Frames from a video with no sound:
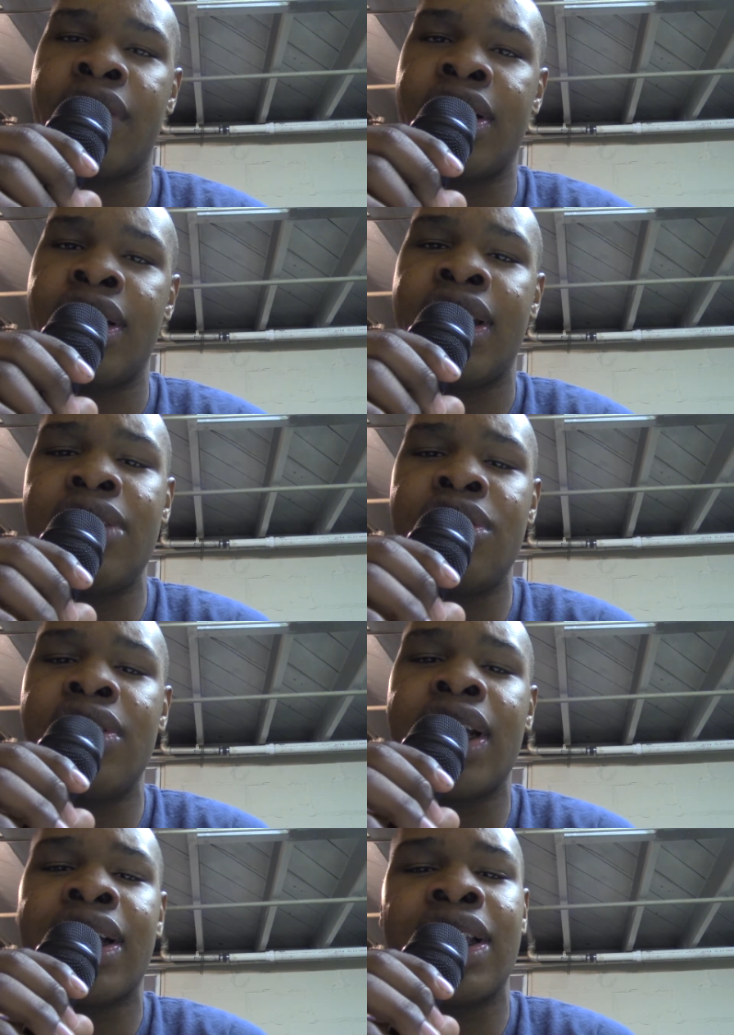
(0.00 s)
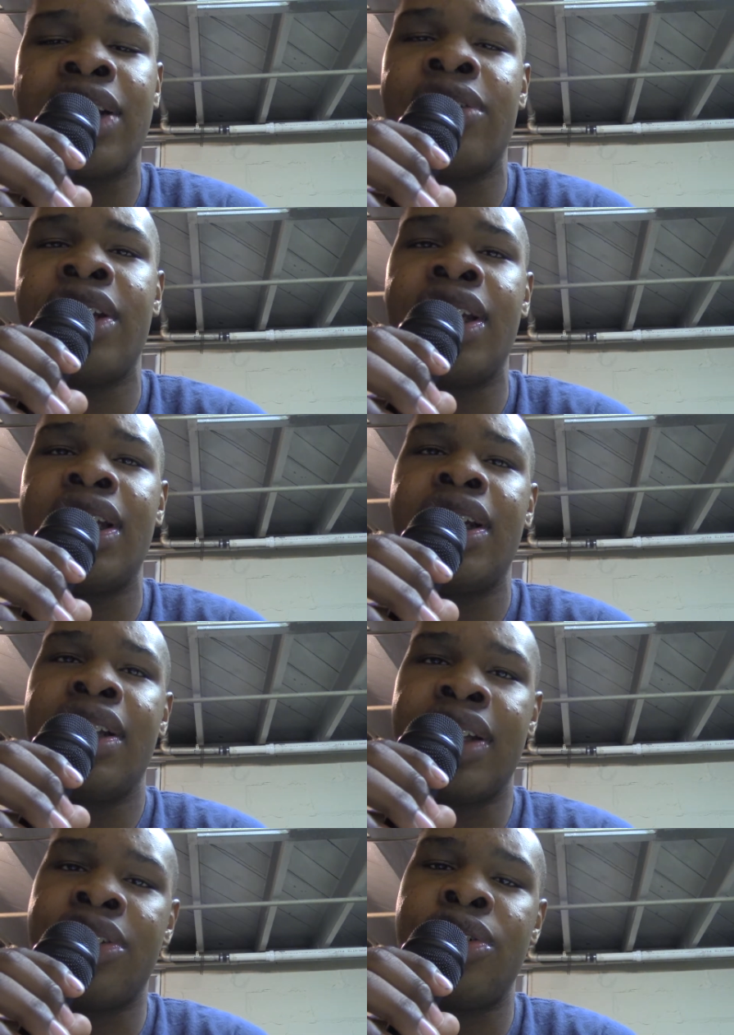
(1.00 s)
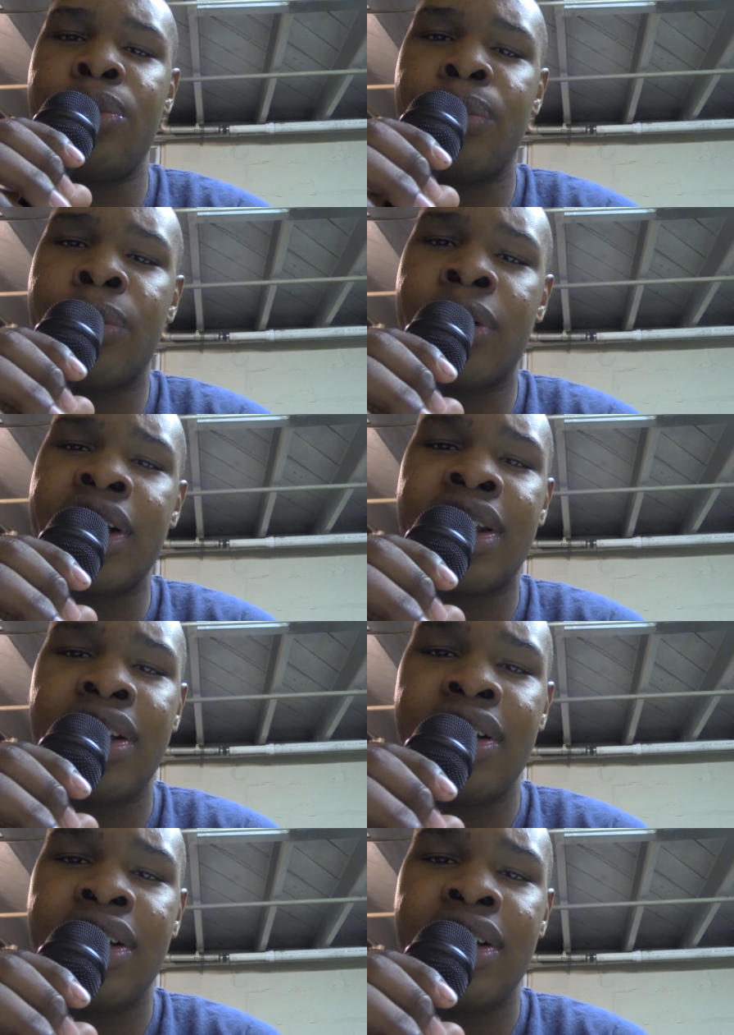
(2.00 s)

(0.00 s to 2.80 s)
because it gives you that clarity that you want,